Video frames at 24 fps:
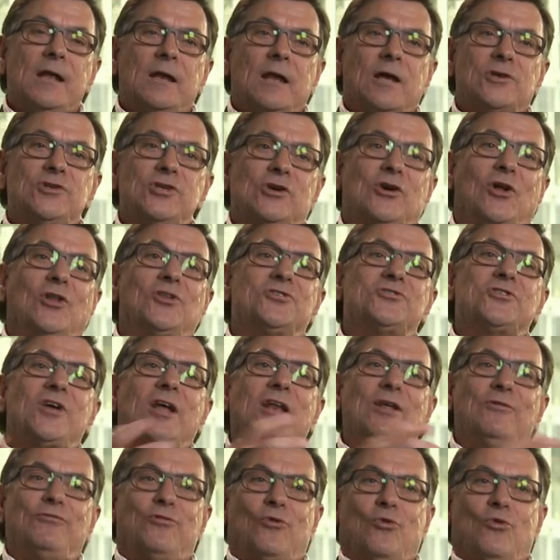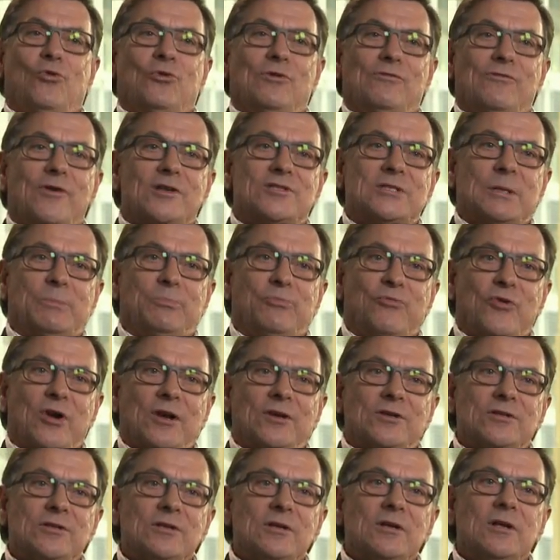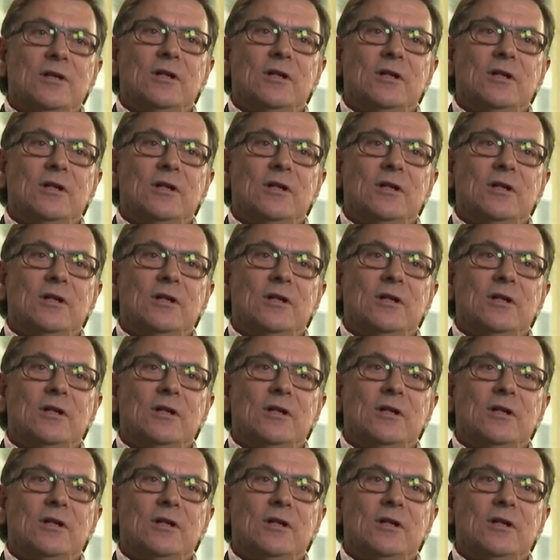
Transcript: Now, she can't study for all of those up front.